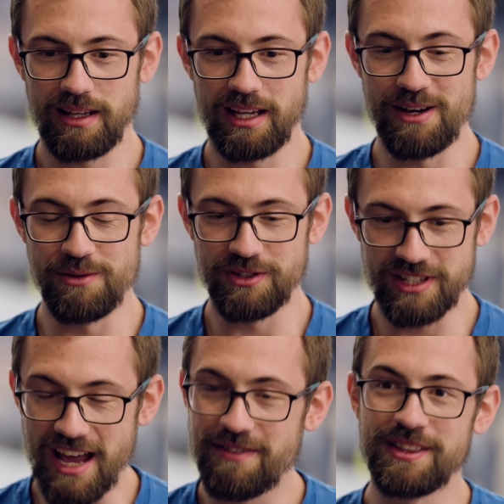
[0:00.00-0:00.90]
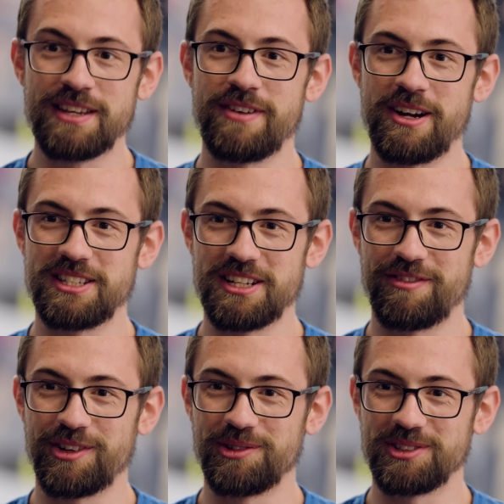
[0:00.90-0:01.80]
It was definitely very
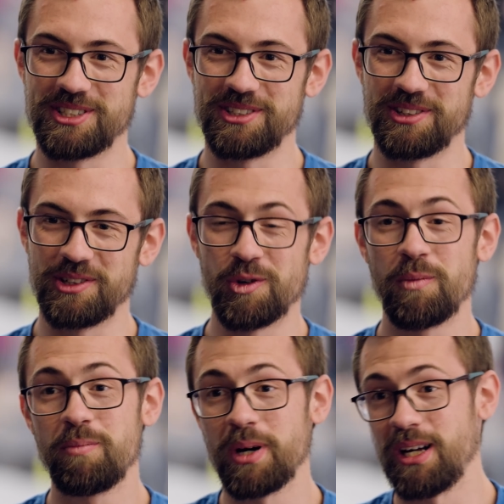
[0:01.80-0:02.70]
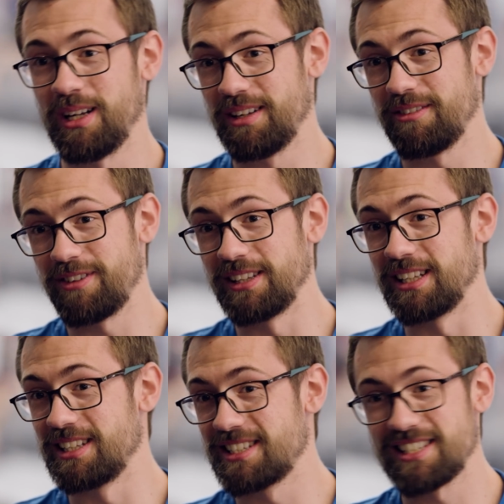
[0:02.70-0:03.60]
difficult to do though, but
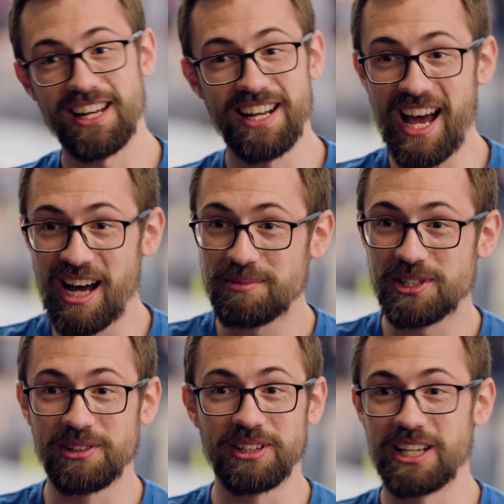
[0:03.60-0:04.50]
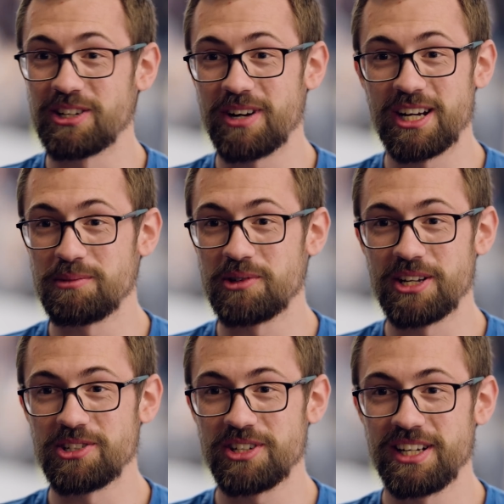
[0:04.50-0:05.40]
Finland's an absolutely incredible
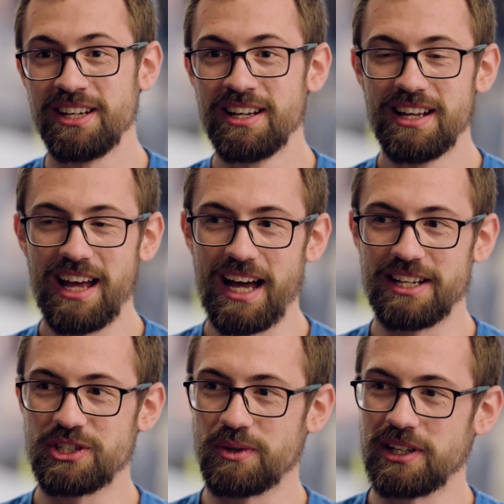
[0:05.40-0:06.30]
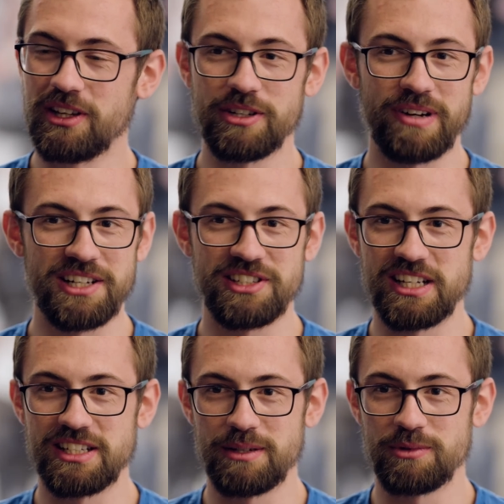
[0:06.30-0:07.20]
country. And so on a lot of the rest
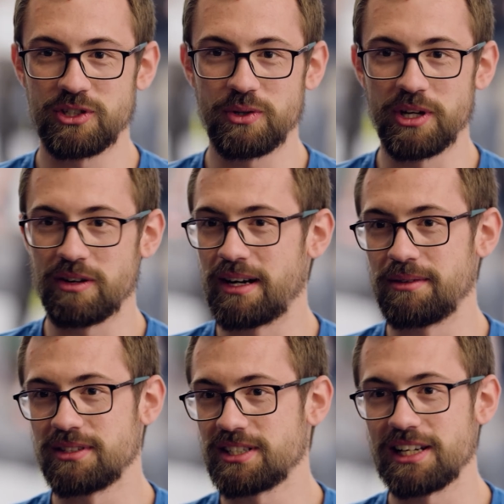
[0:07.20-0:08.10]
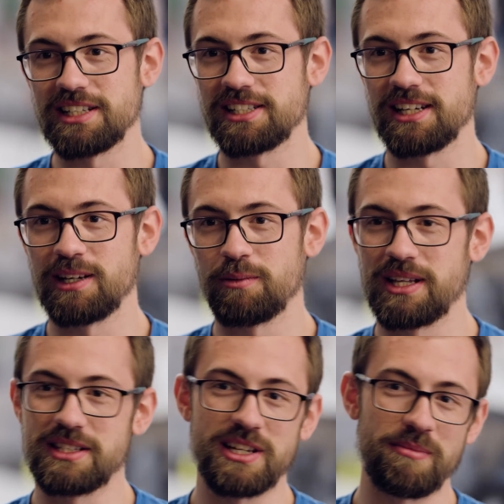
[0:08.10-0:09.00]
days I was going around sightseeing,
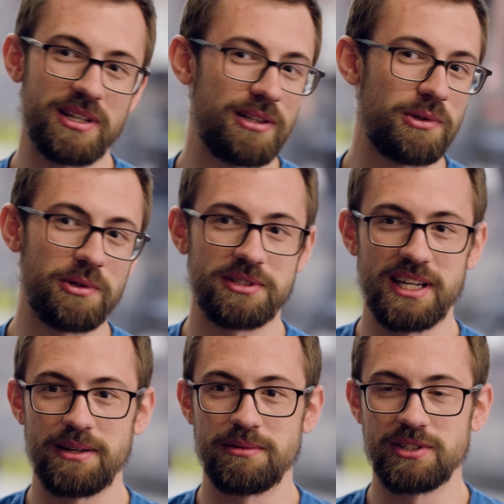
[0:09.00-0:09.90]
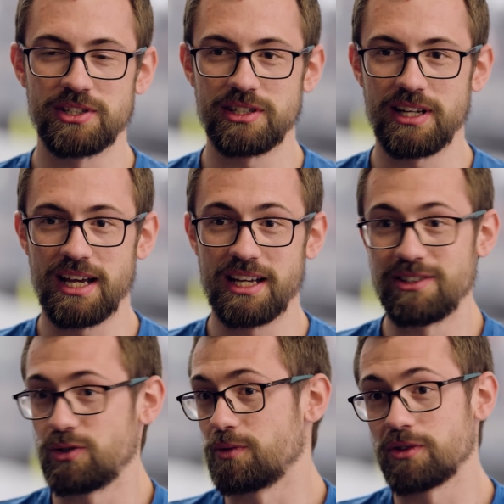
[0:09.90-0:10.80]
went to some of the local towns,
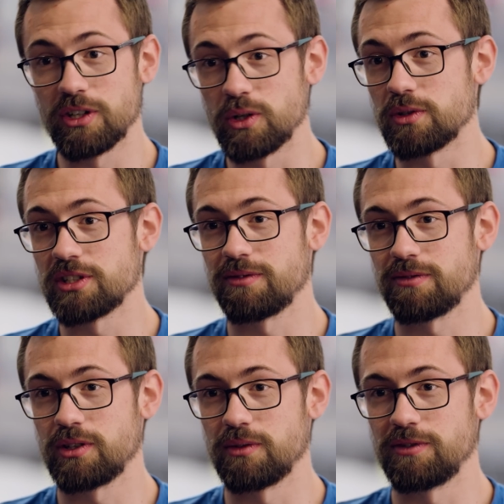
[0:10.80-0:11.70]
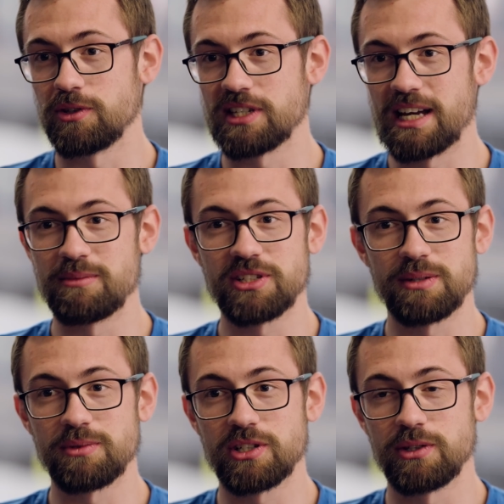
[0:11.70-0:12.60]
drove to the coast a good few times because
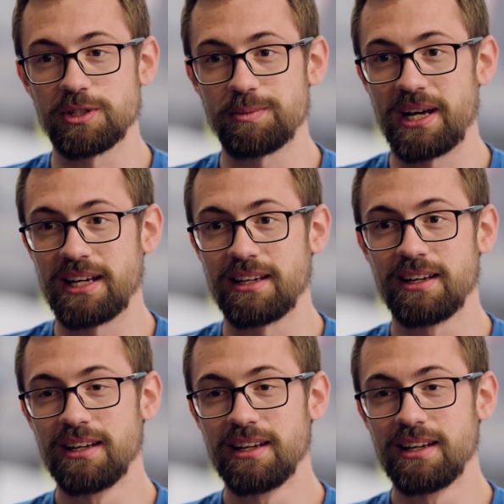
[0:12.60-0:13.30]
it was close by.